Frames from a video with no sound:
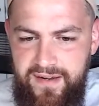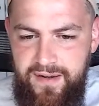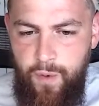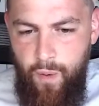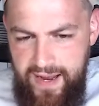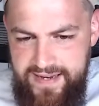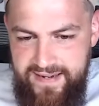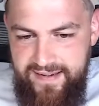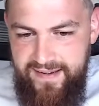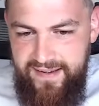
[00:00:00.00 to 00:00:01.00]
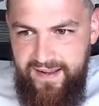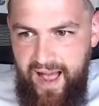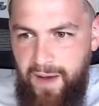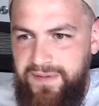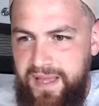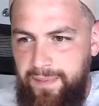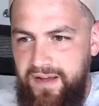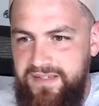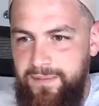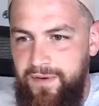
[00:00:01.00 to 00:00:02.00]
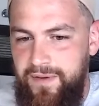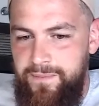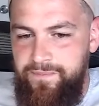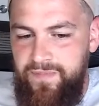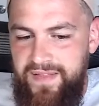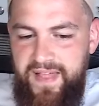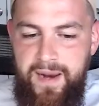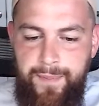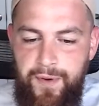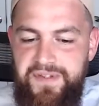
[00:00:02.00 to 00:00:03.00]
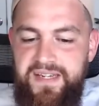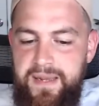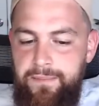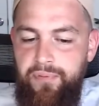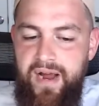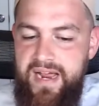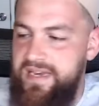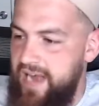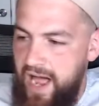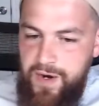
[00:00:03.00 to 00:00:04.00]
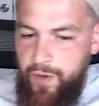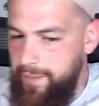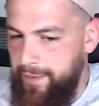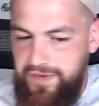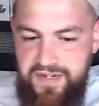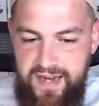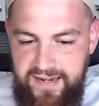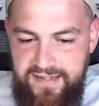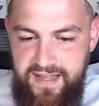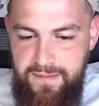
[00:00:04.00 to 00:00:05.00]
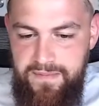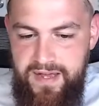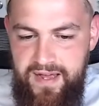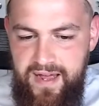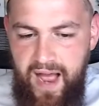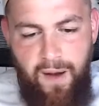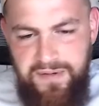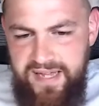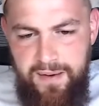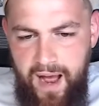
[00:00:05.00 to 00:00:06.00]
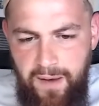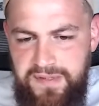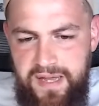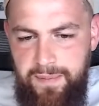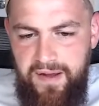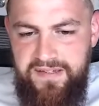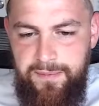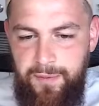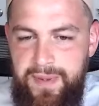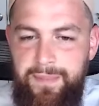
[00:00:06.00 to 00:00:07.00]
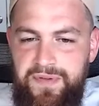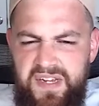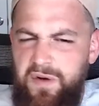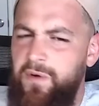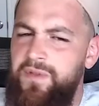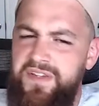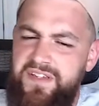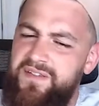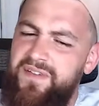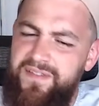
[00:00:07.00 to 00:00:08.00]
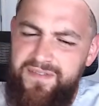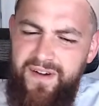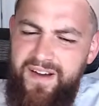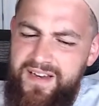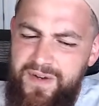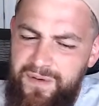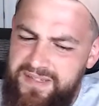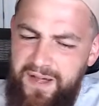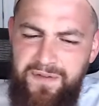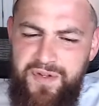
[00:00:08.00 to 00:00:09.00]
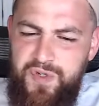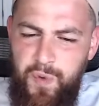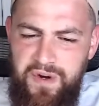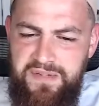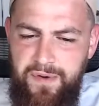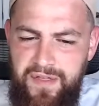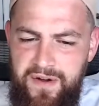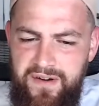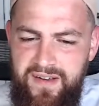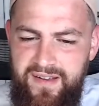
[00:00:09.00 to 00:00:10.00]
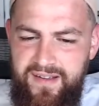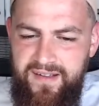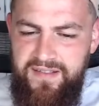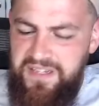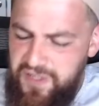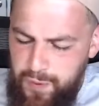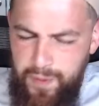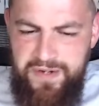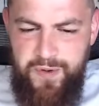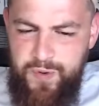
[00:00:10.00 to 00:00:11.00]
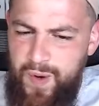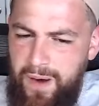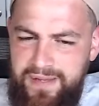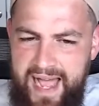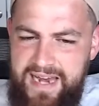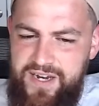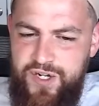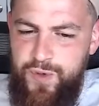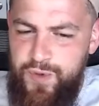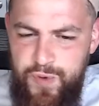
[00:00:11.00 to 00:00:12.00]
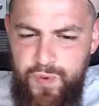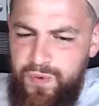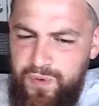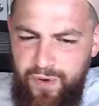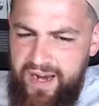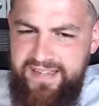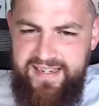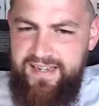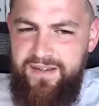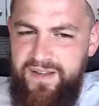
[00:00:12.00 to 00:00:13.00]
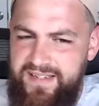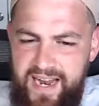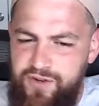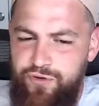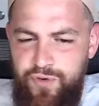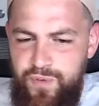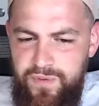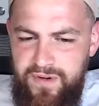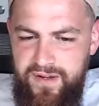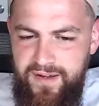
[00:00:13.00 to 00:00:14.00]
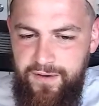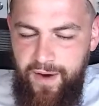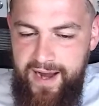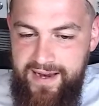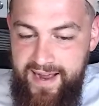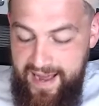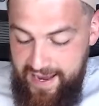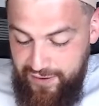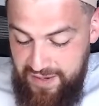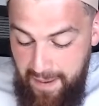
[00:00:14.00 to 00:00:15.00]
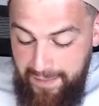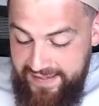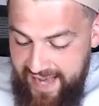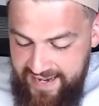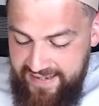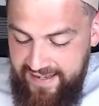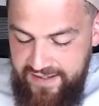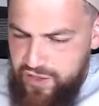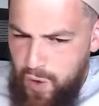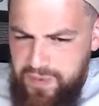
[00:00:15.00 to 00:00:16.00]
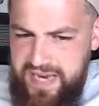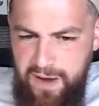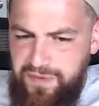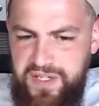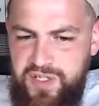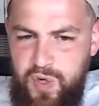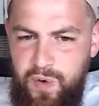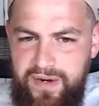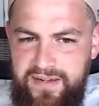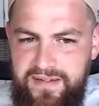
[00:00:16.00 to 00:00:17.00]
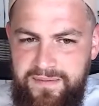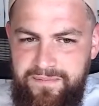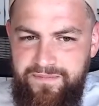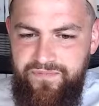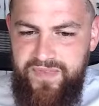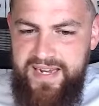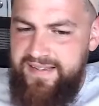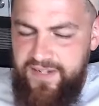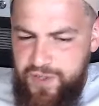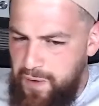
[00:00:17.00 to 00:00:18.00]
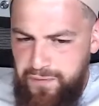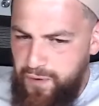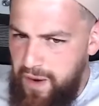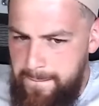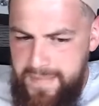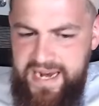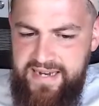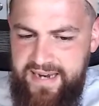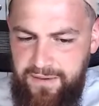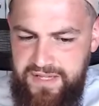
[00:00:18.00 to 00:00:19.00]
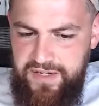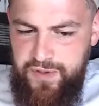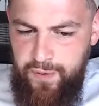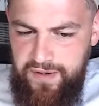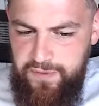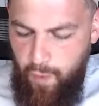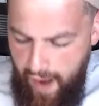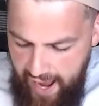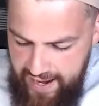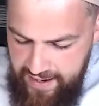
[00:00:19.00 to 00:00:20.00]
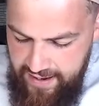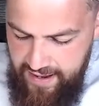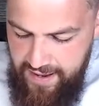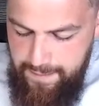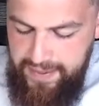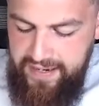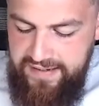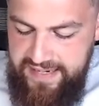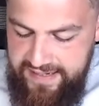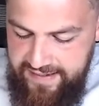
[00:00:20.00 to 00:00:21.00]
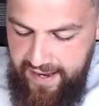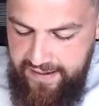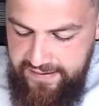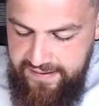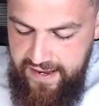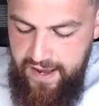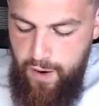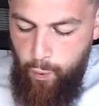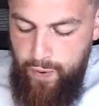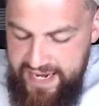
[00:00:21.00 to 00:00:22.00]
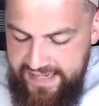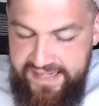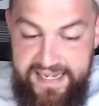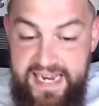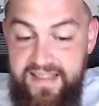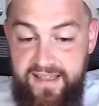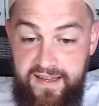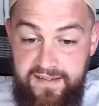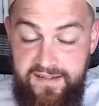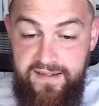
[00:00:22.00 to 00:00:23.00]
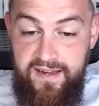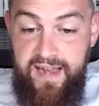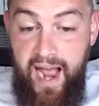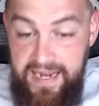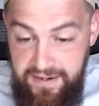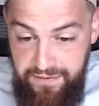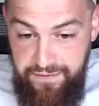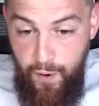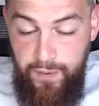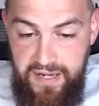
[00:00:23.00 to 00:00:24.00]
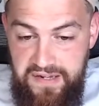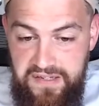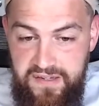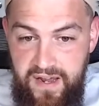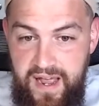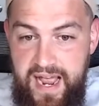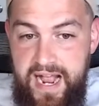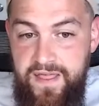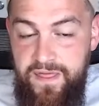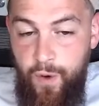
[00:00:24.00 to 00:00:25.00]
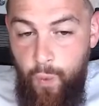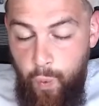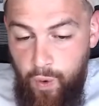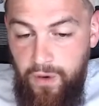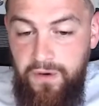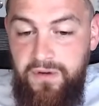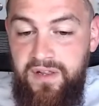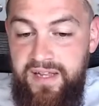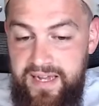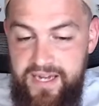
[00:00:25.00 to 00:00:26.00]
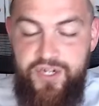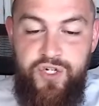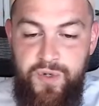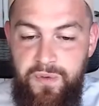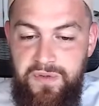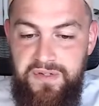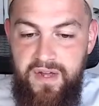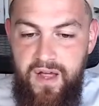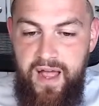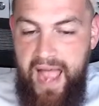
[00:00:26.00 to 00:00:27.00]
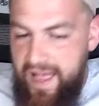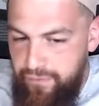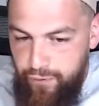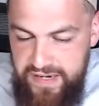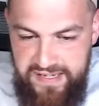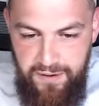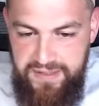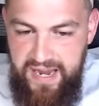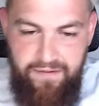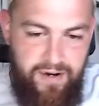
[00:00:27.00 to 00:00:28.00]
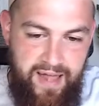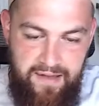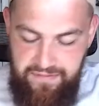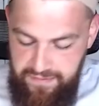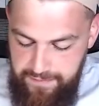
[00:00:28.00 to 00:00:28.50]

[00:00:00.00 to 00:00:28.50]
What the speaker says: What? How is that possible? That a person can pray and not know the person next to them? How is that possible? People say, oh, this is very, very, don't tell these stories, brother. These stories are too outlandish. They're too crazy. That's not true, right? So Imam Khazri says, don't doubt these stories. He says, don't for a minute doubt these stories. Why? Because he says, we see this kind of focus in the worldly issues every single day of our life.